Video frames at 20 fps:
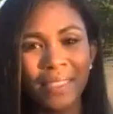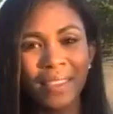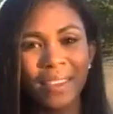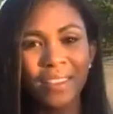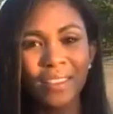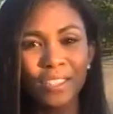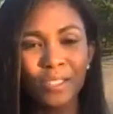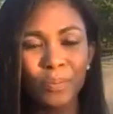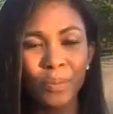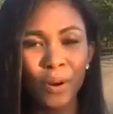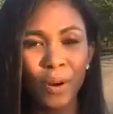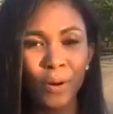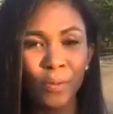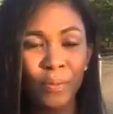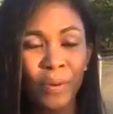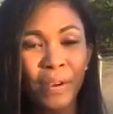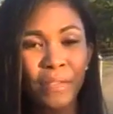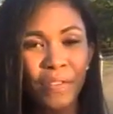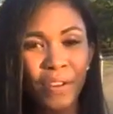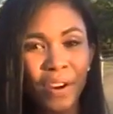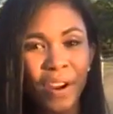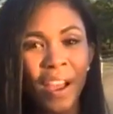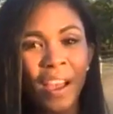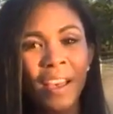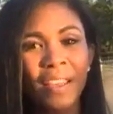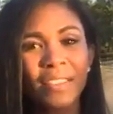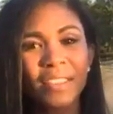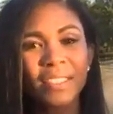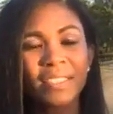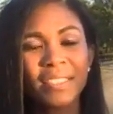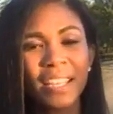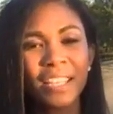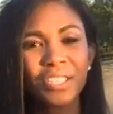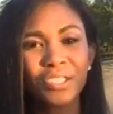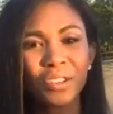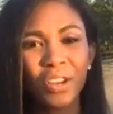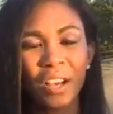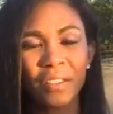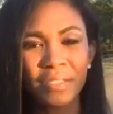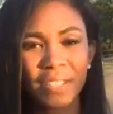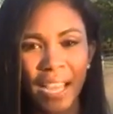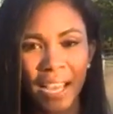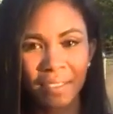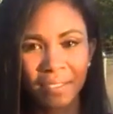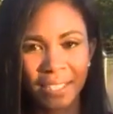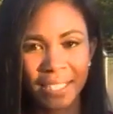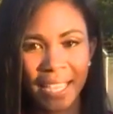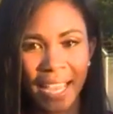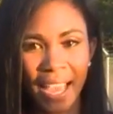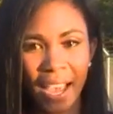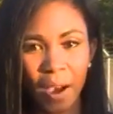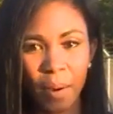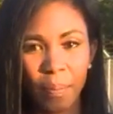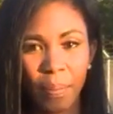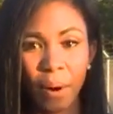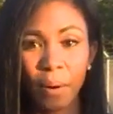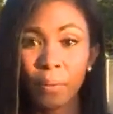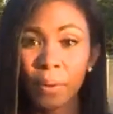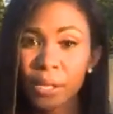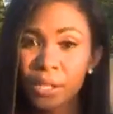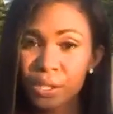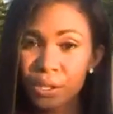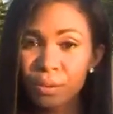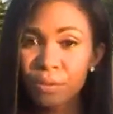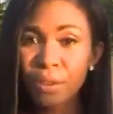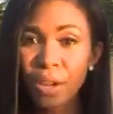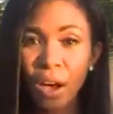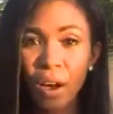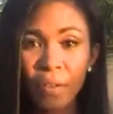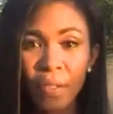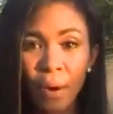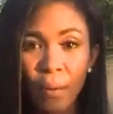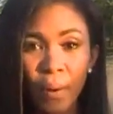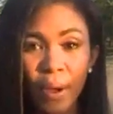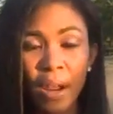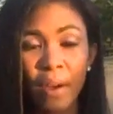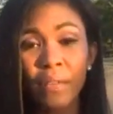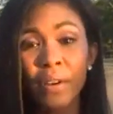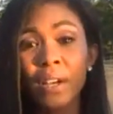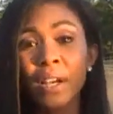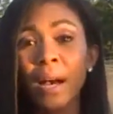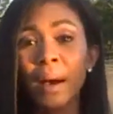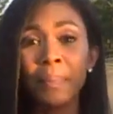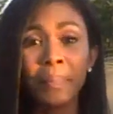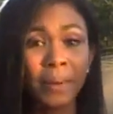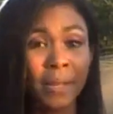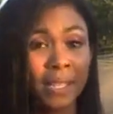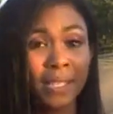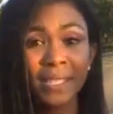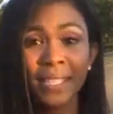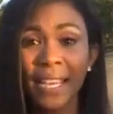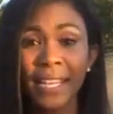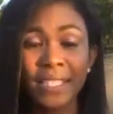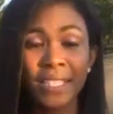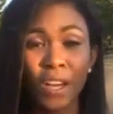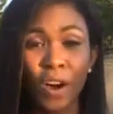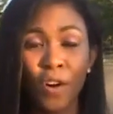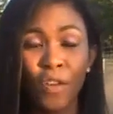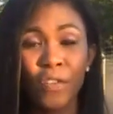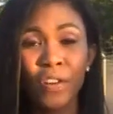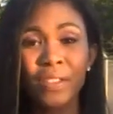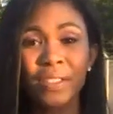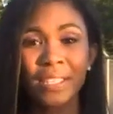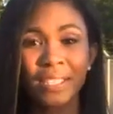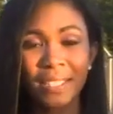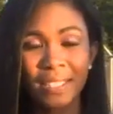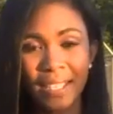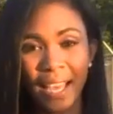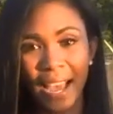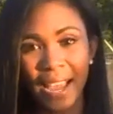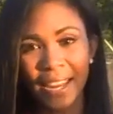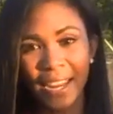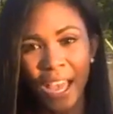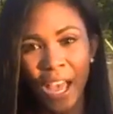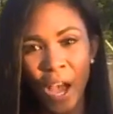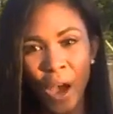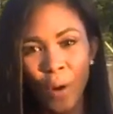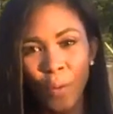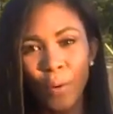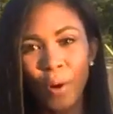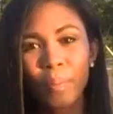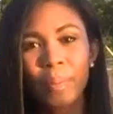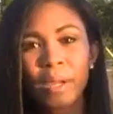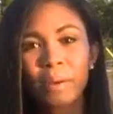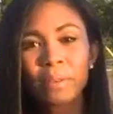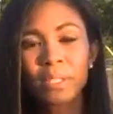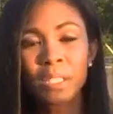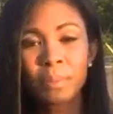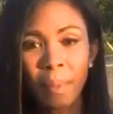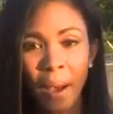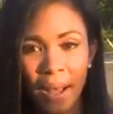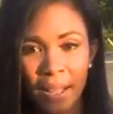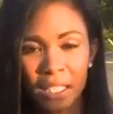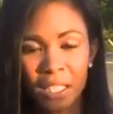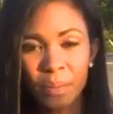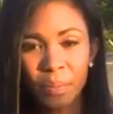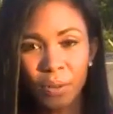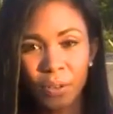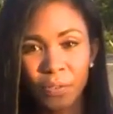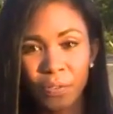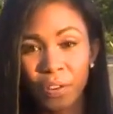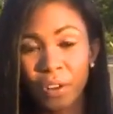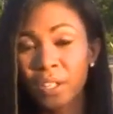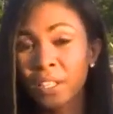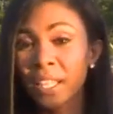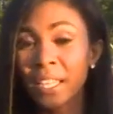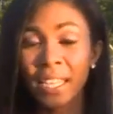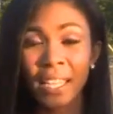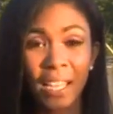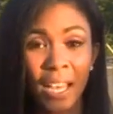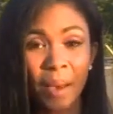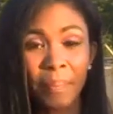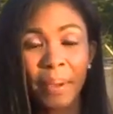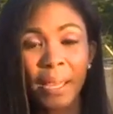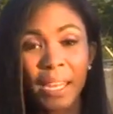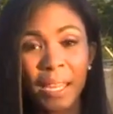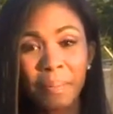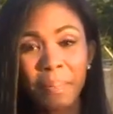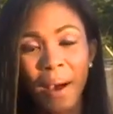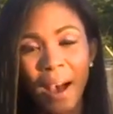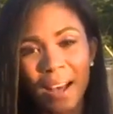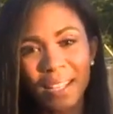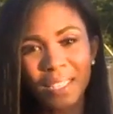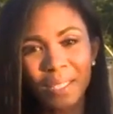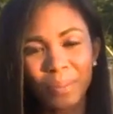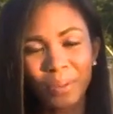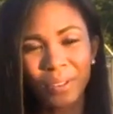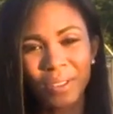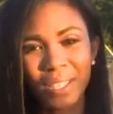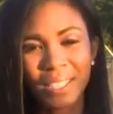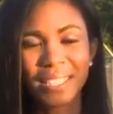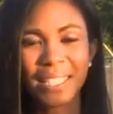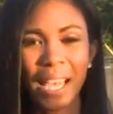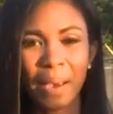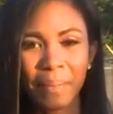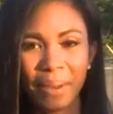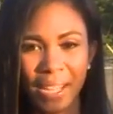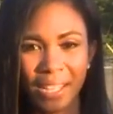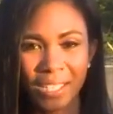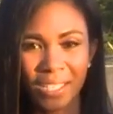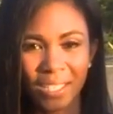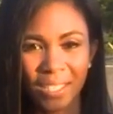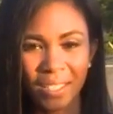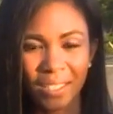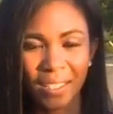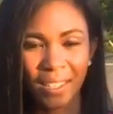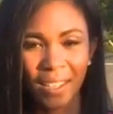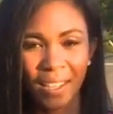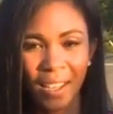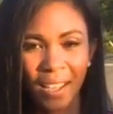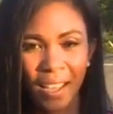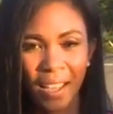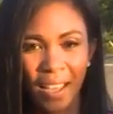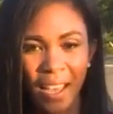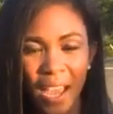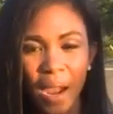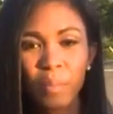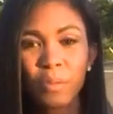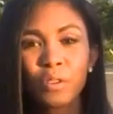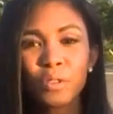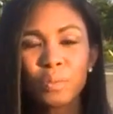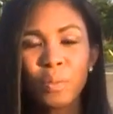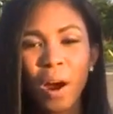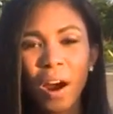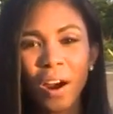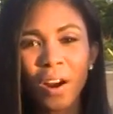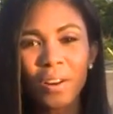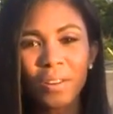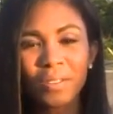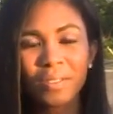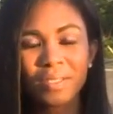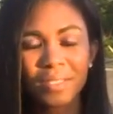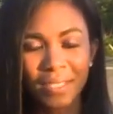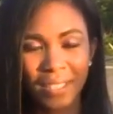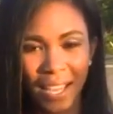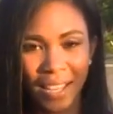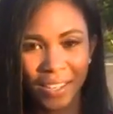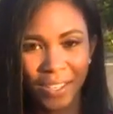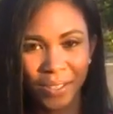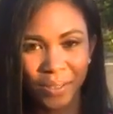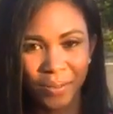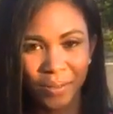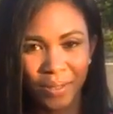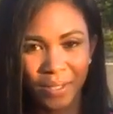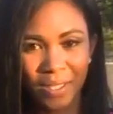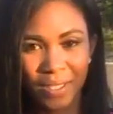the Hillsborough River the center of downtown. But we do know that whatever company takes over this site will be responsible for cleaning up any possible contamination. Emerald Morrow, 10 News.